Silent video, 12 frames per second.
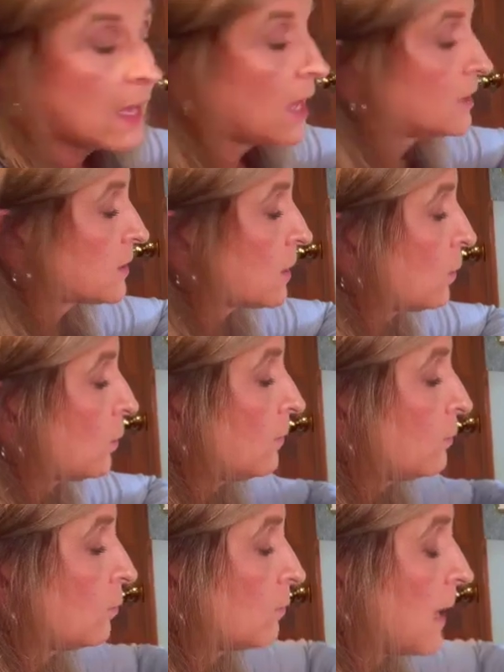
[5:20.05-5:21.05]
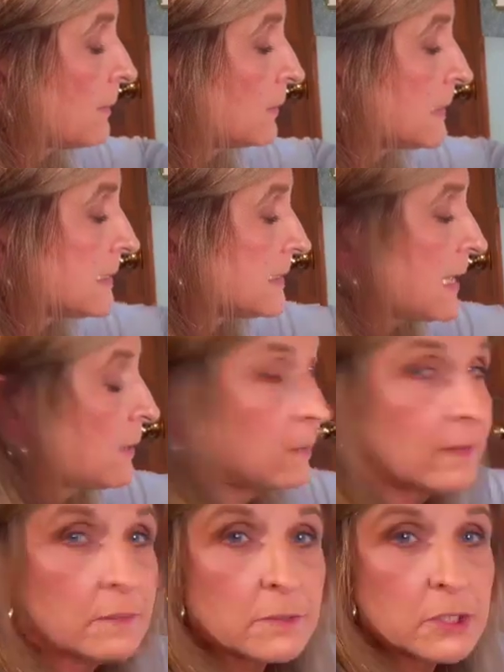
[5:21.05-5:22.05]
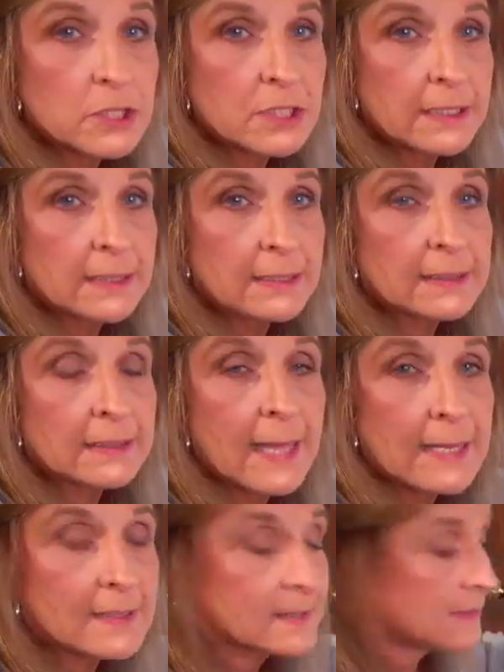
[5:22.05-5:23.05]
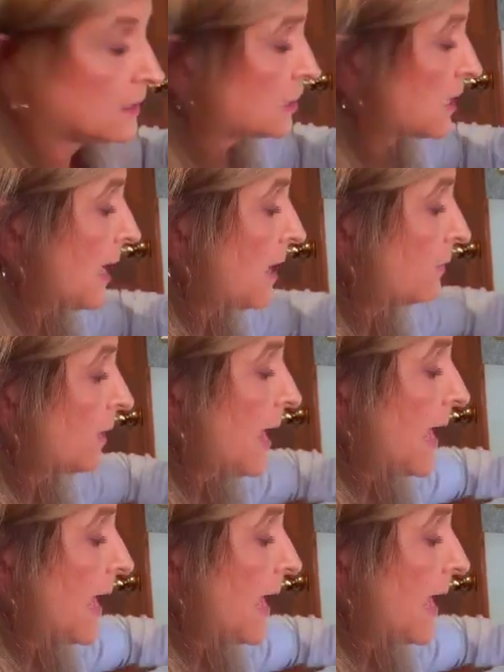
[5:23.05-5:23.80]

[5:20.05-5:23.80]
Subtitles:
So I'm going to stay with the machine, let it stitch out,